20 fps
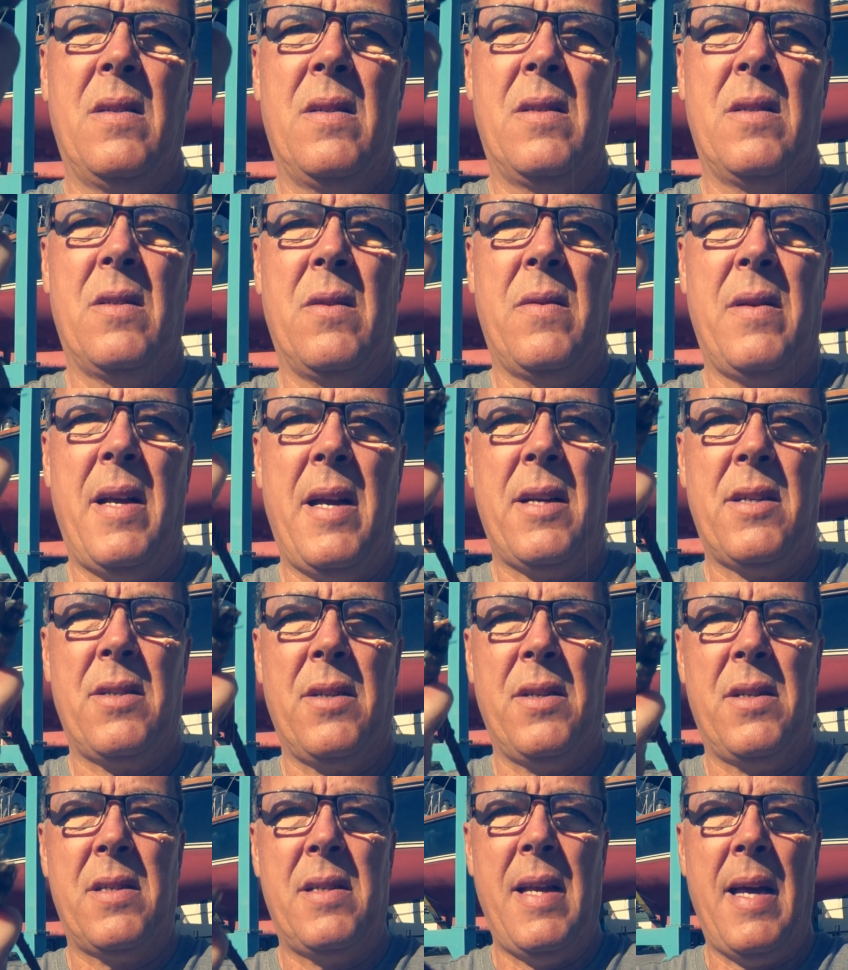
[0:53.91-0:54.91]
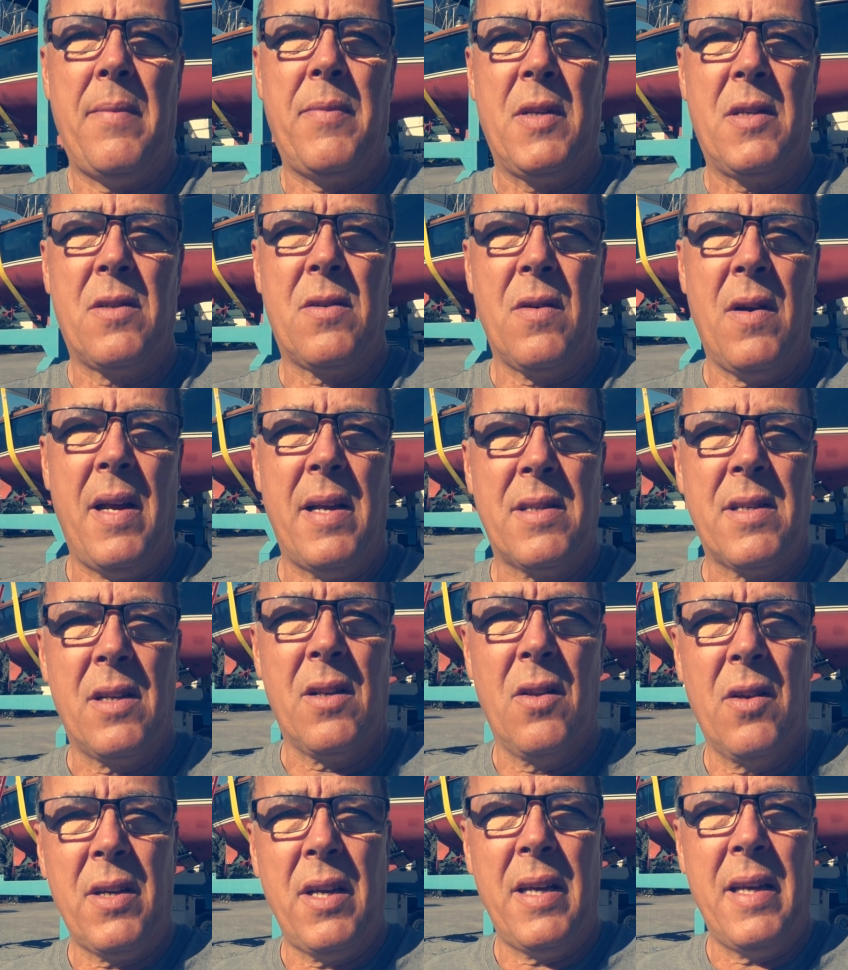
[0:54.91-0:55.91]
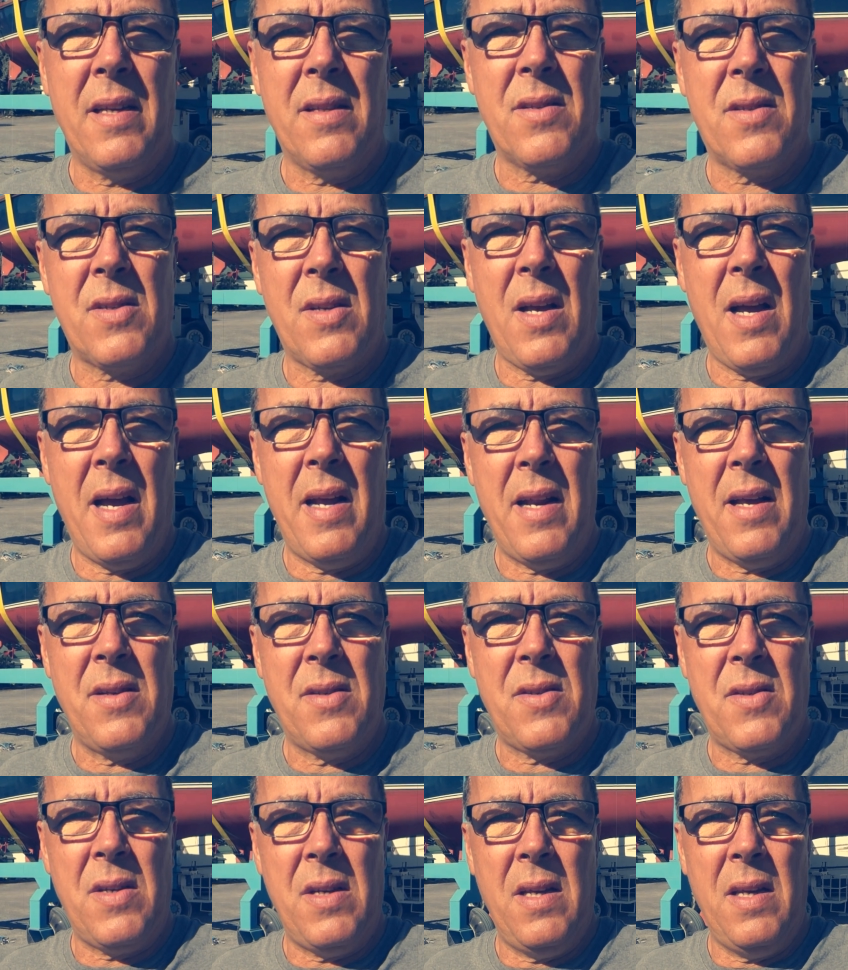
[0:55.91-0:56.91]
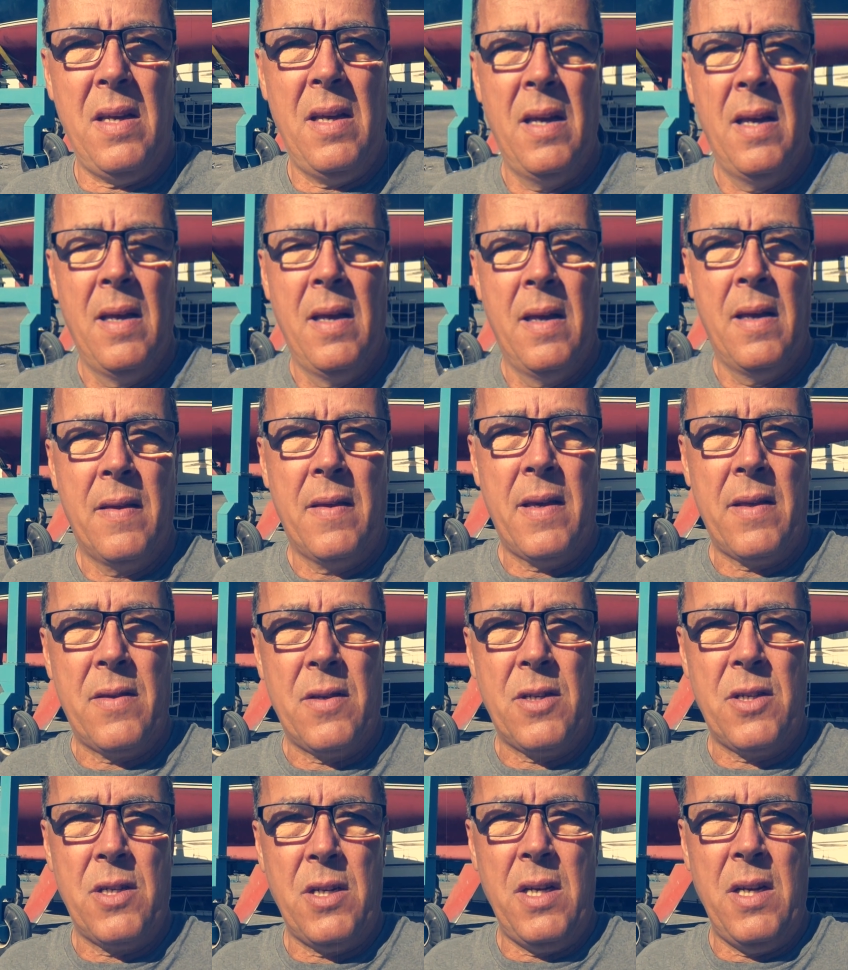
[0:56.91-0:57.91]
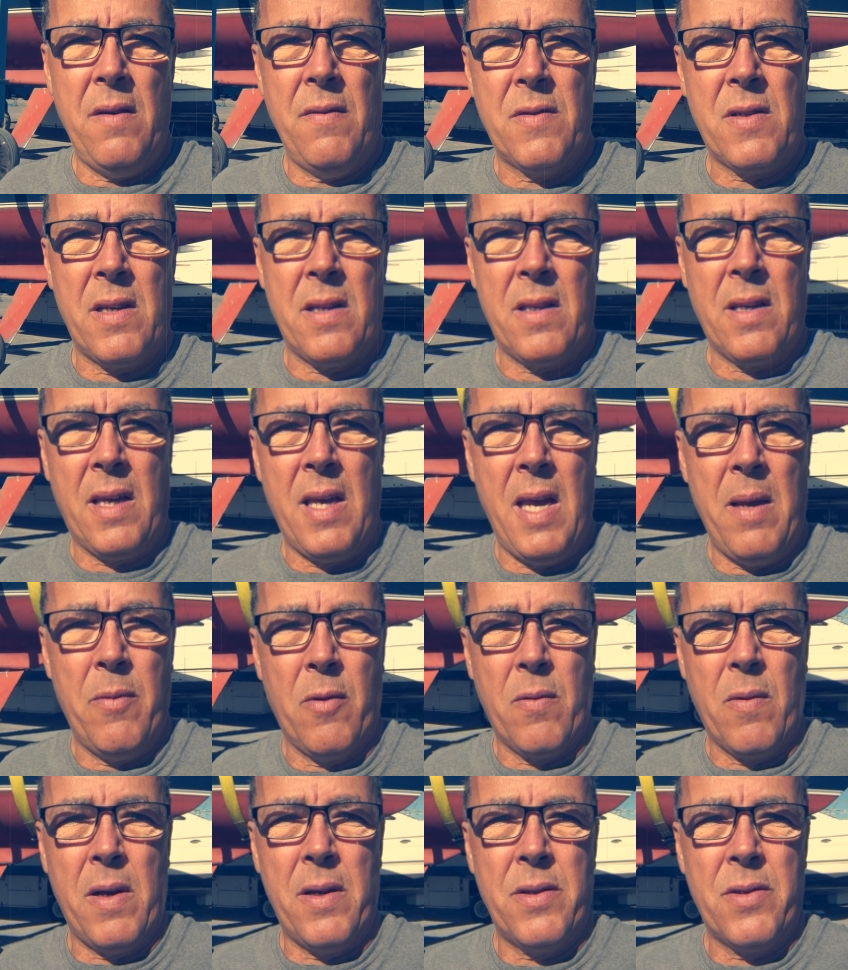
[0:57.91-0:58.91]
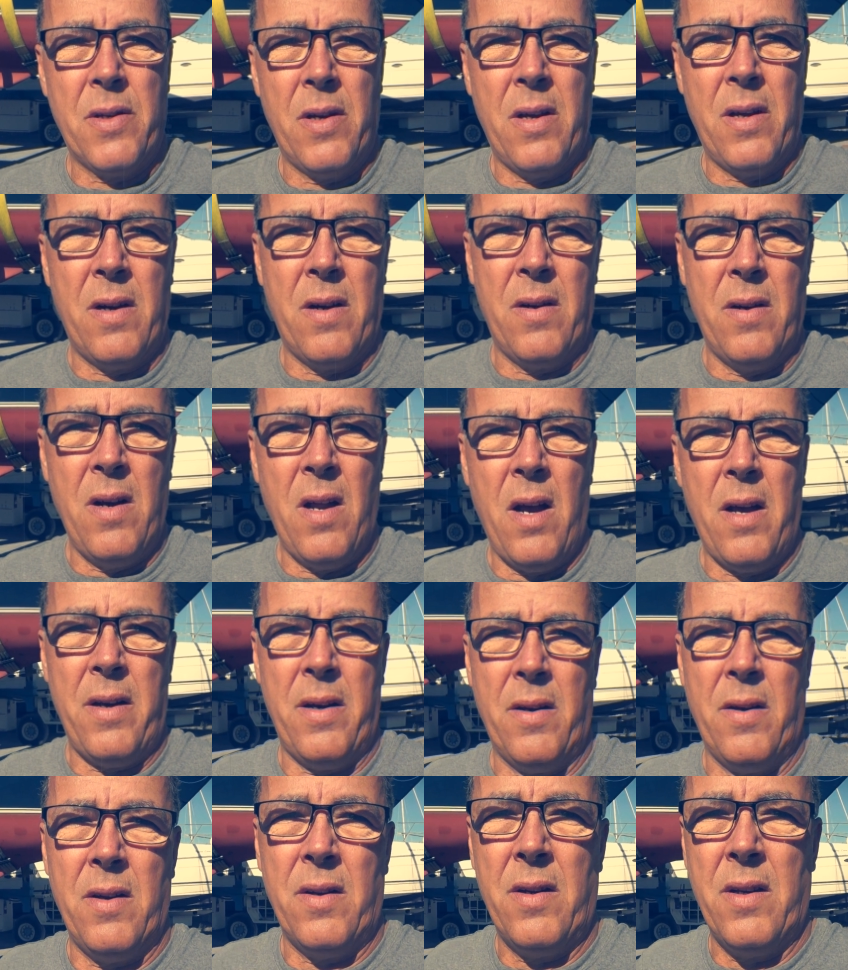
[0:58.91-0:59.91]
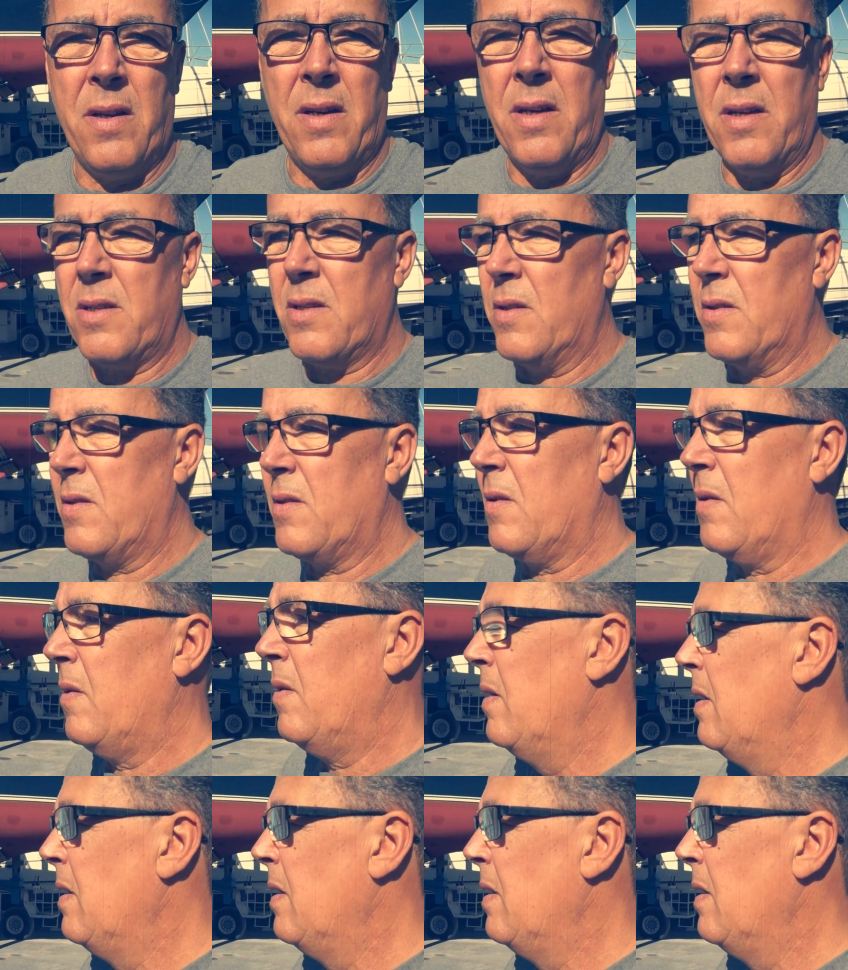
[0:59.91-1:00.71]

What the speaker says: So it actually snapped the strands. And looking inside, I see that the sheaves that the cable runs on are not in good condition. So